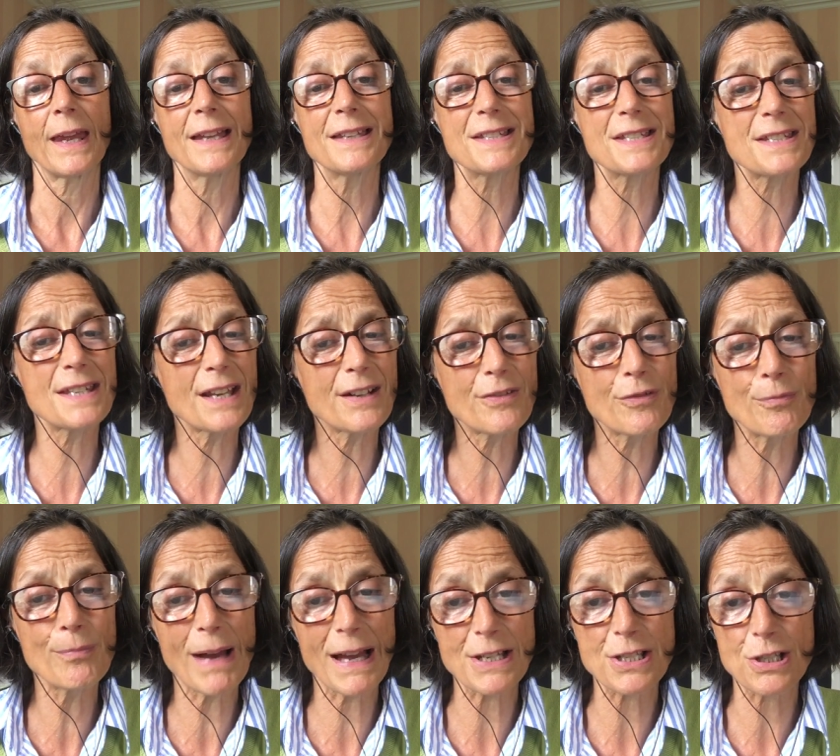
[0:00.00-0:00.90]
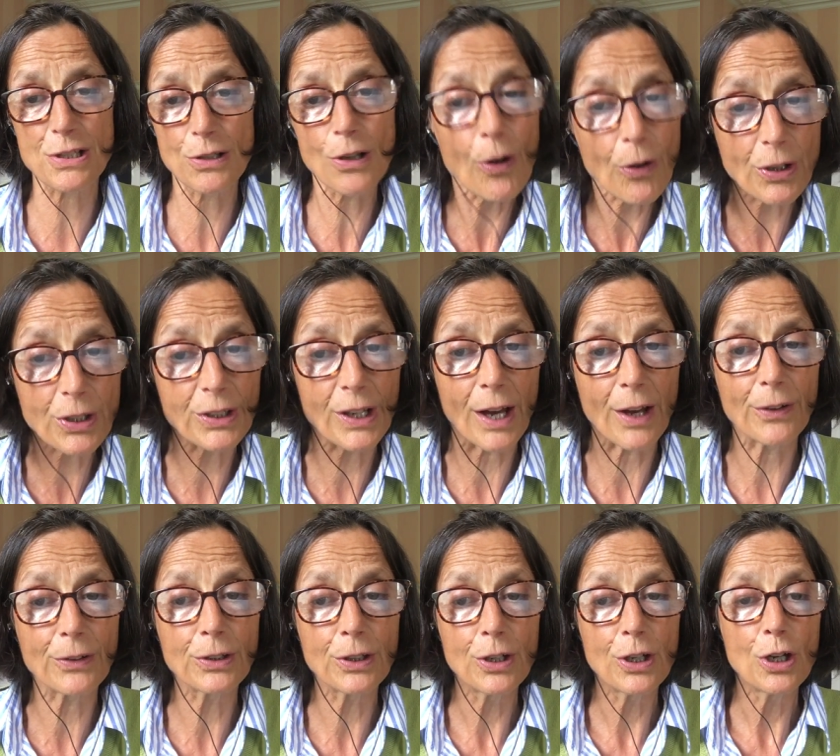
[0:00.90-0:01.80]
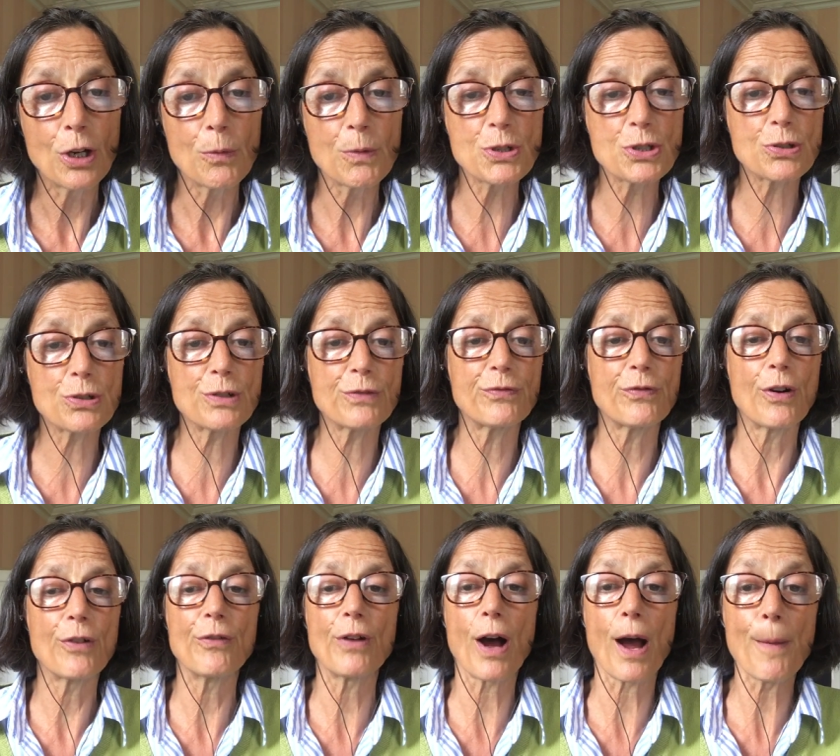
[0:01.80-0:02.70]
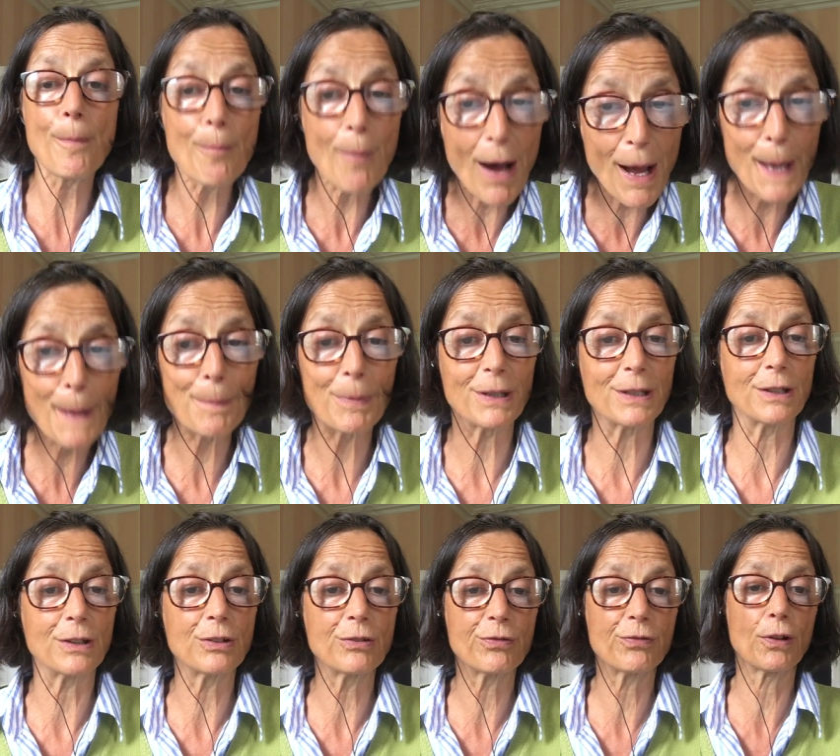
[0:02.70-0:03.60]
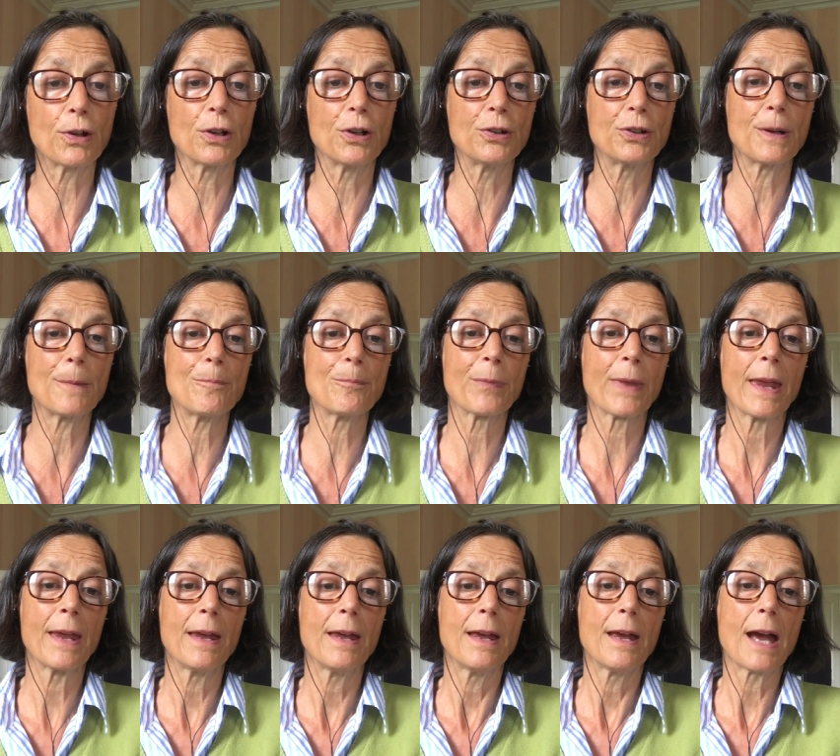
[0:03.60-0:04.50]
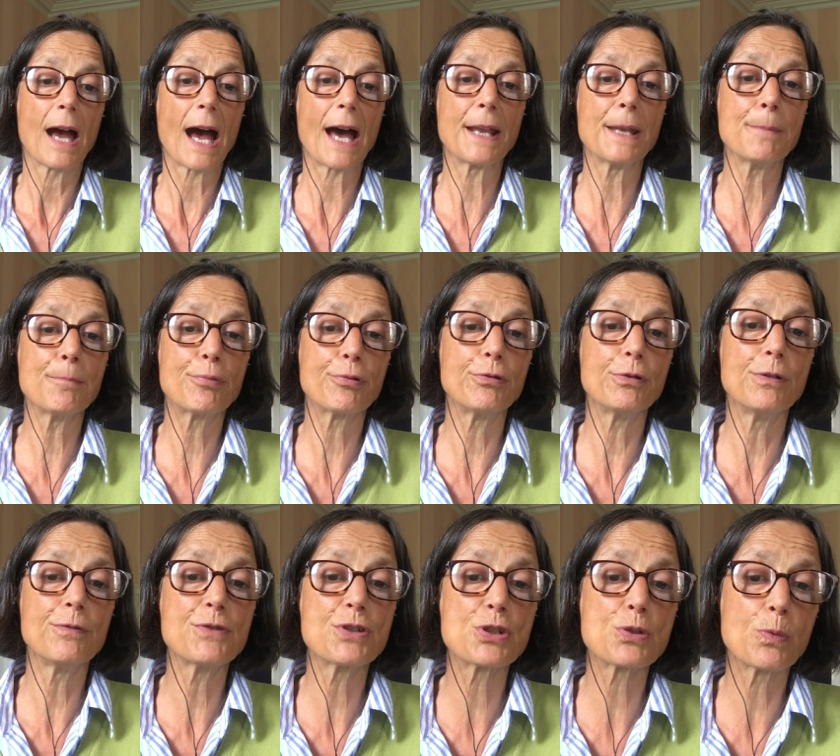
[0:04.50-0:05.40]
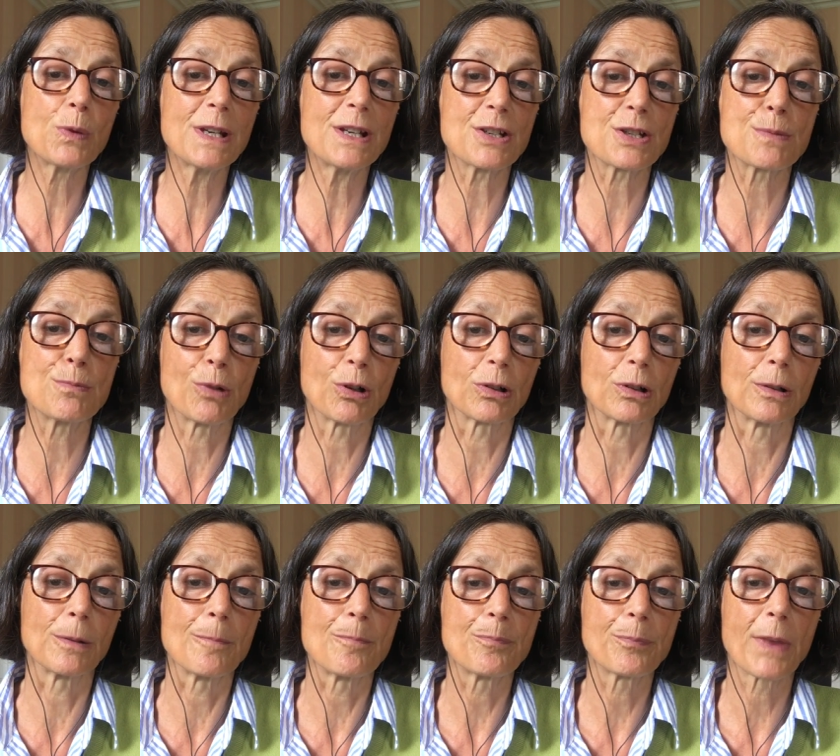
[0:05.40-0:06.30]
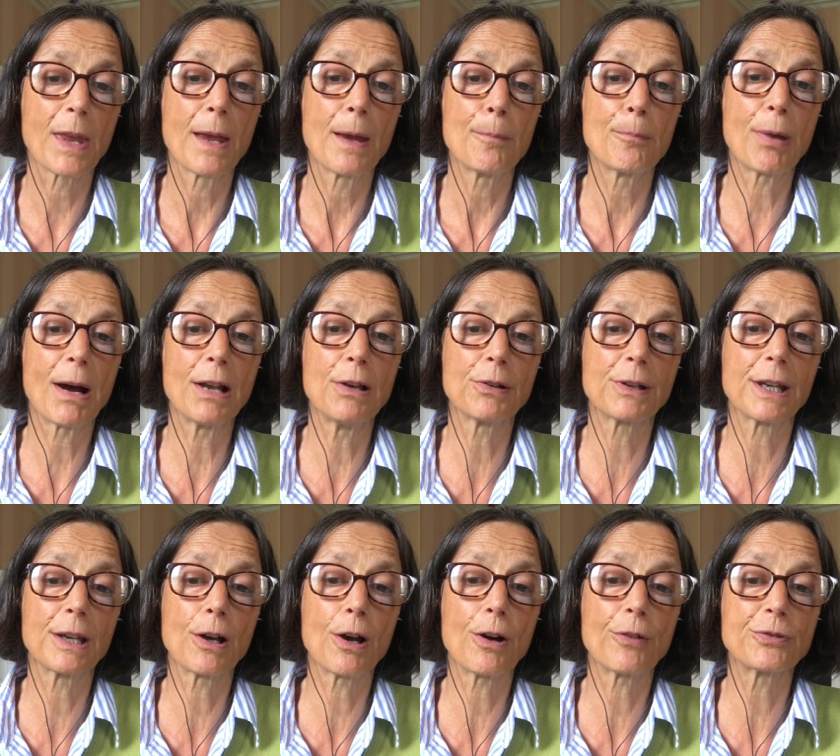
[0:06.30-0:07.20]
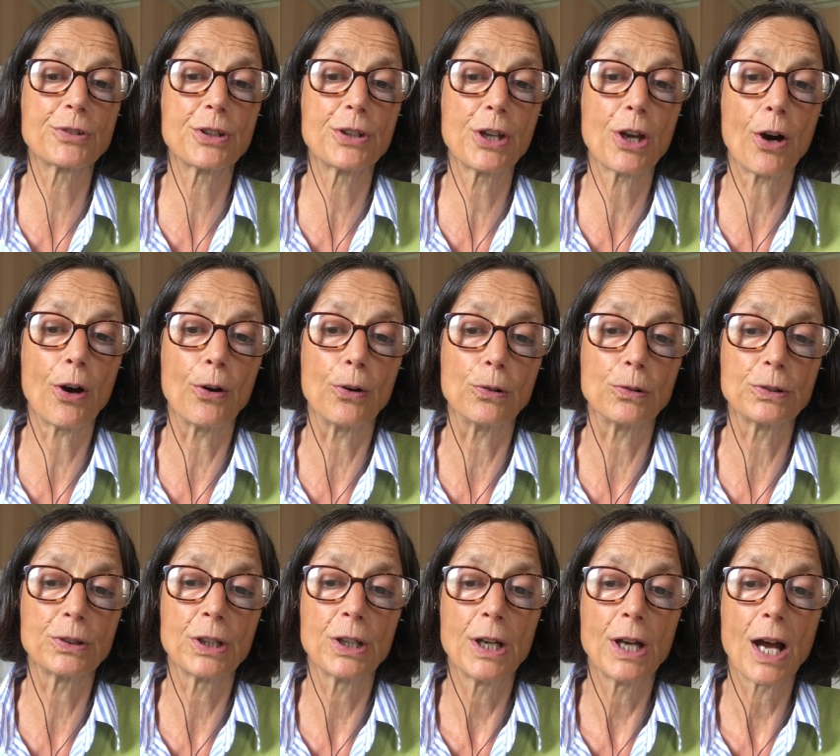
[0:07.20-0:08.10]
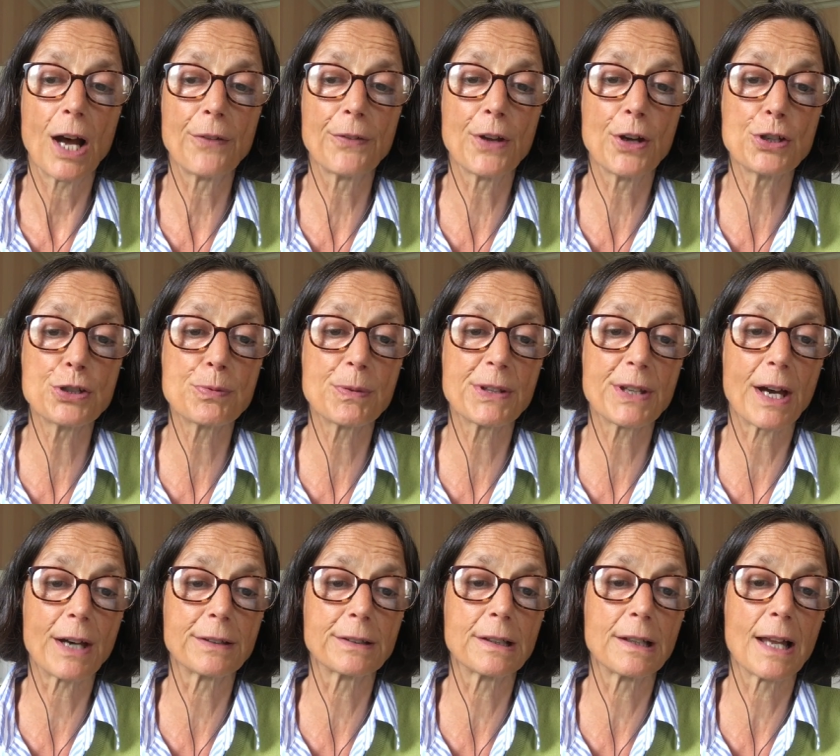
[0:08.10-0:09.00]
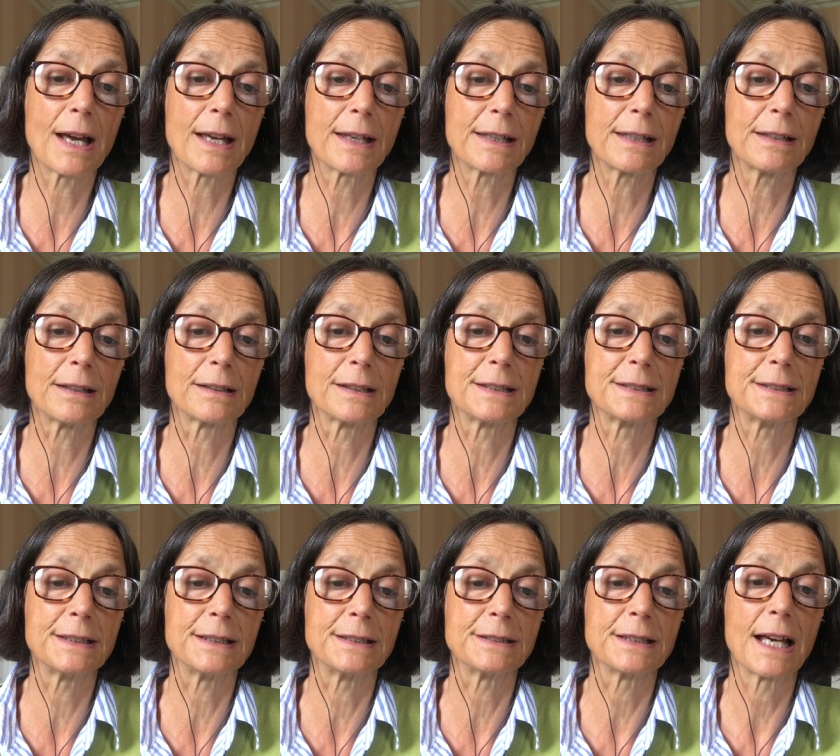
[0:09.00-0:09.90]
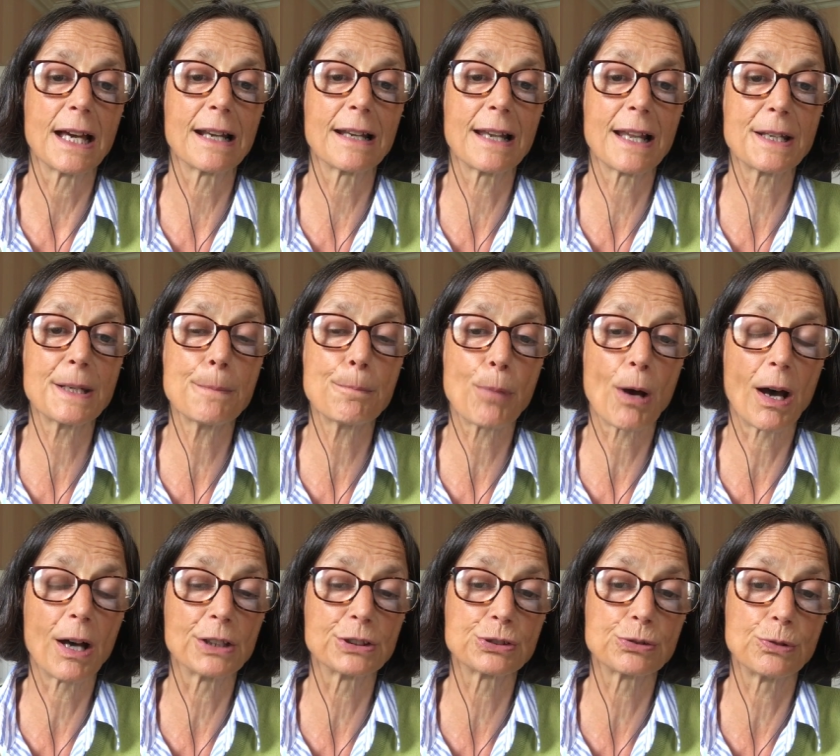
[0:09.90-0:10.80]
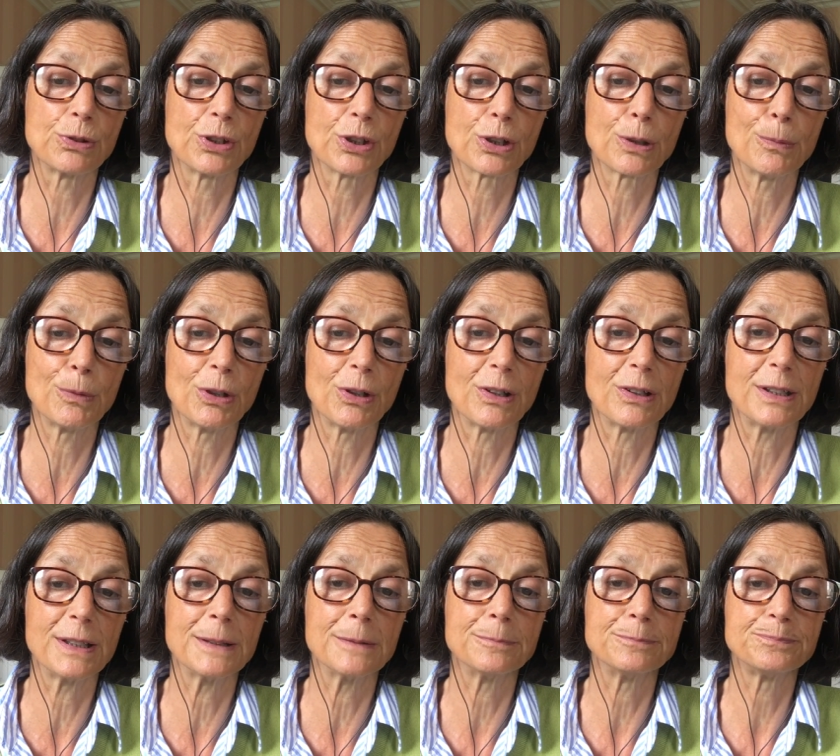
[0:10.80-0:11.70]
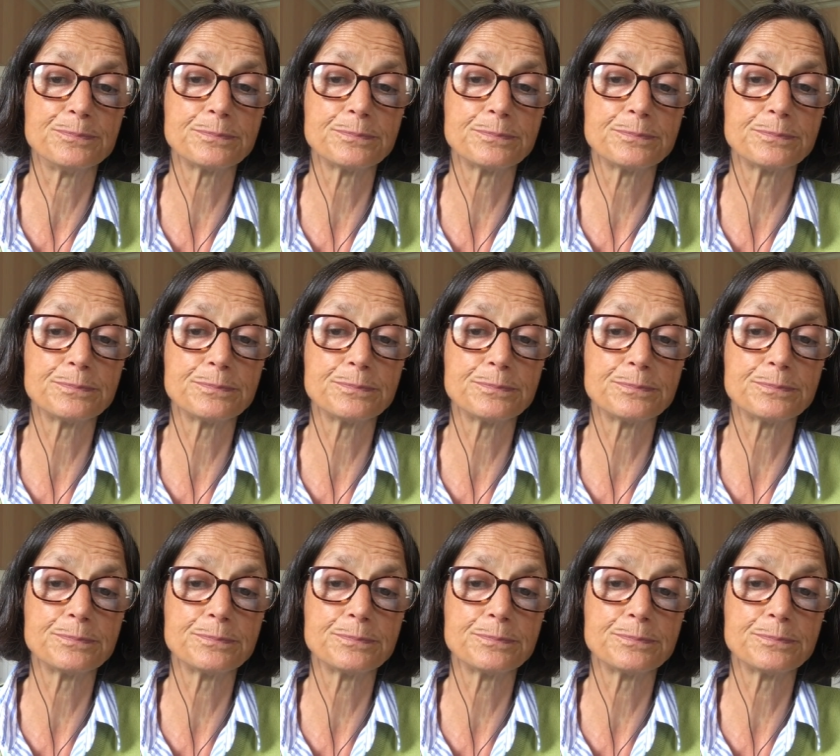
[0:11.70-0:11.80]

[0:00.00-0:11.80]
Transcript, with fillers: Instead of mass lockdown, we should have, my opinion, followed an improved Swedish model by looking after the old and those with underlying illnesses and let it pass through the community.